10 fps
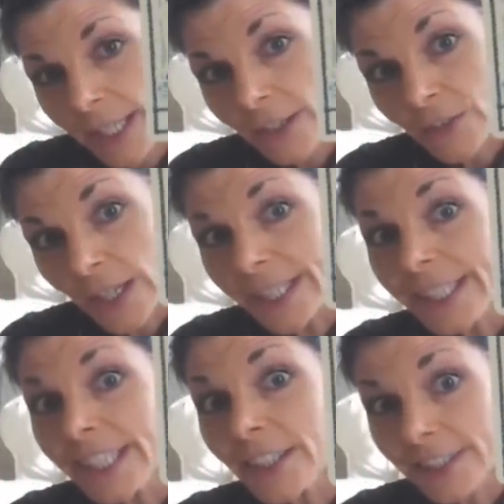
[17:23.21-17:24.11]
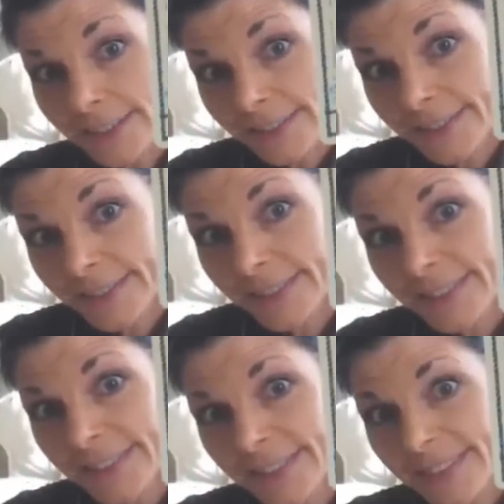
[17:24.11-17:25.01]
right here,
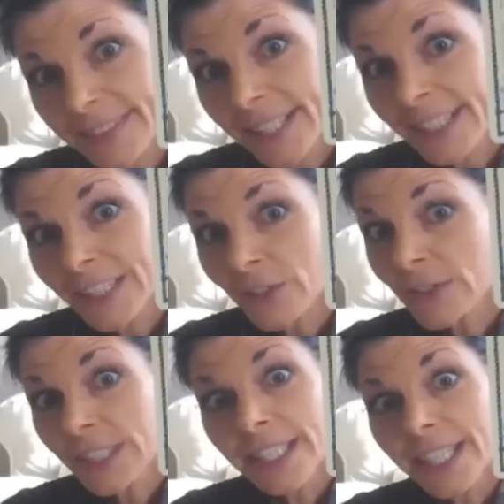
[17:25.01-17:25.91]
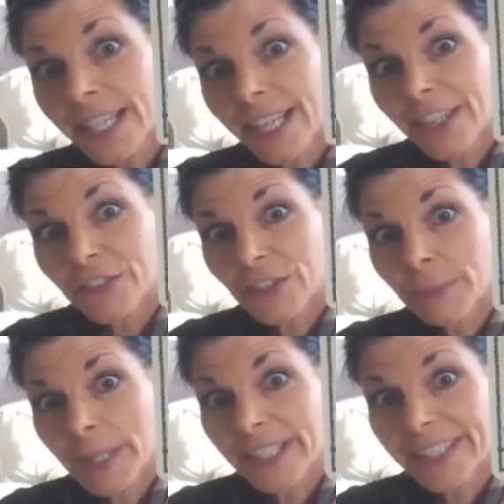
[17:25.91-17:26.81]
right? You really can't ask for a
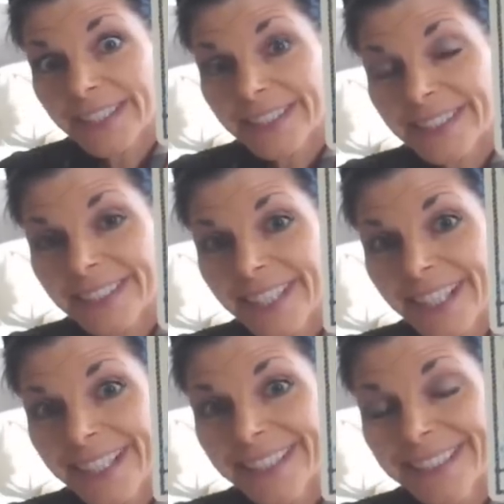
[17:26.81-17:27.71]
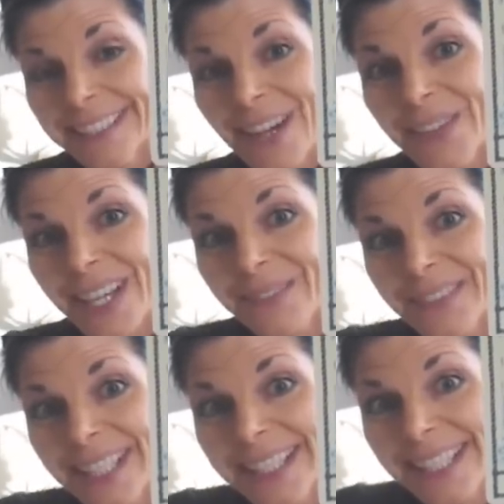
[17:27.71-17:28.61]
better outcome
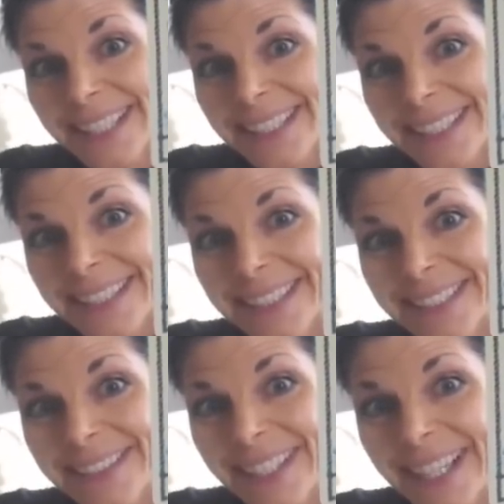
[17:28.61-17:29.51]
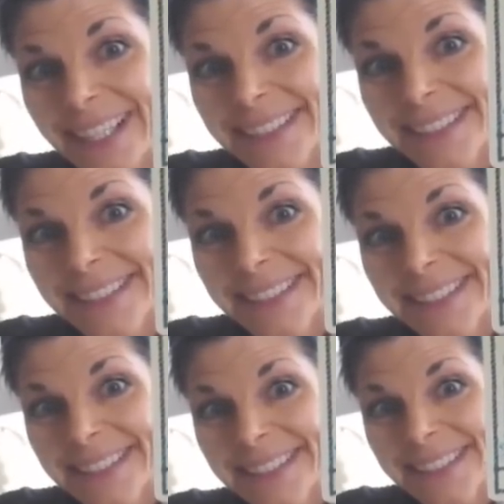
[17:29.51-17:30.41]
than this, okay?
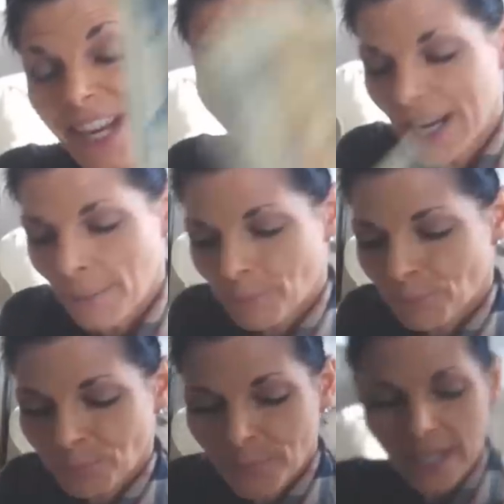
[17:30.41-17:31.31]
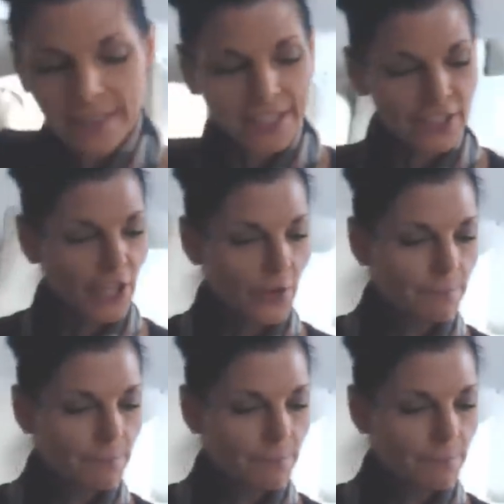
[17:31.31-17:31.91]
All right, there you go.